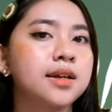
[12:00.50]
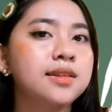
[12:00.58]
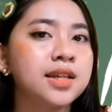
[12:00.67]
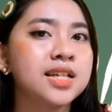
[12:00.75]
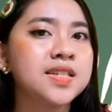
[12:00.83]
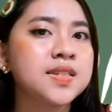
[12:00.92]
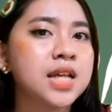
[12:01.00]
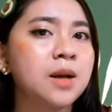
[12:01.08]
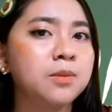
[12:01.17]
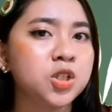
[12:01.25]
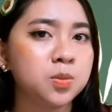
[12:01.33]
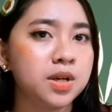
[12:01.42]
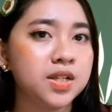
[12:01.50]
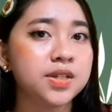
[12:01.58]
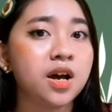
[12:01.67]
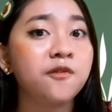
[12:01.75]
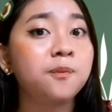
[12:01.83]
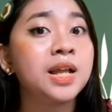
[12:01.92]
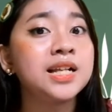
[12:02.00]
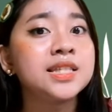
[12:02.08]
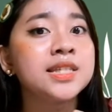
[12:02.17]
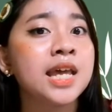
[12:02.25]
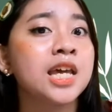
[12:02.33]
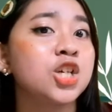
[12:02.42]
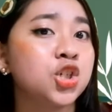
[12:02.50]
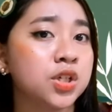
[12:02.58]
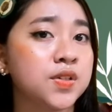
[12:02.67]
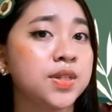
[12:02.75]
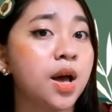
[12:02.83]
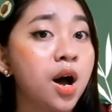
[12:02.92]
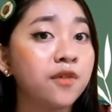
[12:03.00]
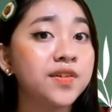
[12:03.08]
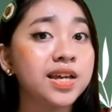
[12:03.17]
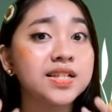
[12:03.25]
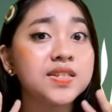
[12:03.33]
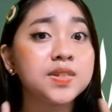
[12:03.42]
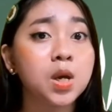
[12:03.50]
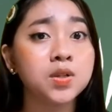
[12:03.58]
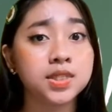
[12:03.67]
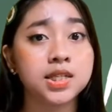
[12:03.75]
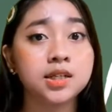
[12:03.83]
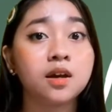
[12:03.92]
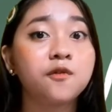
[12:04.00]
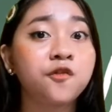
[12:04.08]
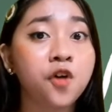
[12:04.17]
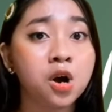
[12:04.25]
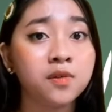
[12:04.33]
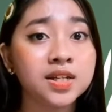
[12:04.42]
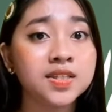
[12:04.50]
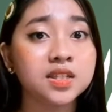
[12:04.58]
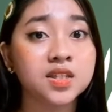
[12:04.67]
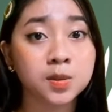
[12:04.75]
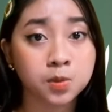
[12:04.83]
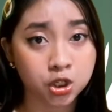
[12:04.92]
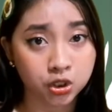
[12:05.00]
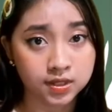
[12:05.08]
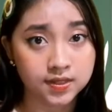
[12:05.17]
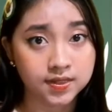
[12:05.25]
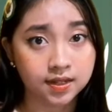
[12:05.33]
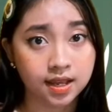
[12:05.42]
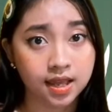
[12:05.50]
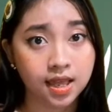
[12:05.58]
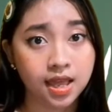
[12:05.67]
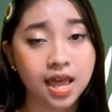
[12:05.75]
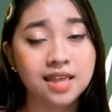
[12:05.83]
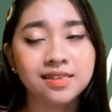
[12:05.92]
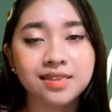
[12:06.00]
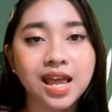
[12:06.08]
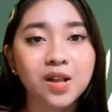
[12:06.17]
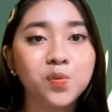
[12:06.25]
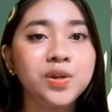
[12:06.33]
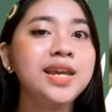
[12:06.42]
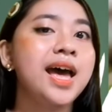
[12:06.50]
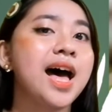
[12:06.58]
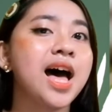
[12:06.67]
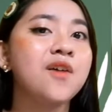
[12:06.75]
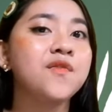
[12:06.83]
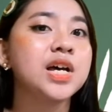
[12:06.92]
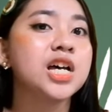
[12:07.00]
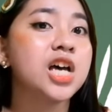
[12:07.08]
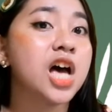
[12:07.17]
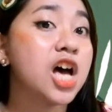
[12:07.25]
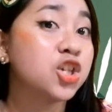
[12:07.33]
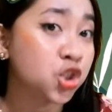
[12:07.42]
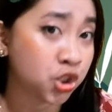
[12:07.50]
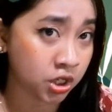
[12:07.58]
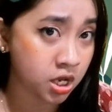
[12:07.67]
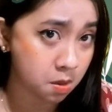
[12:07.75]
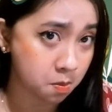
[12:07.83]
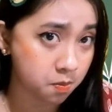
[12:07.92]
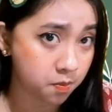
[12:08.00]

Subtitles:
the establishment of plantations of exotic forest species. And then we have a sheep.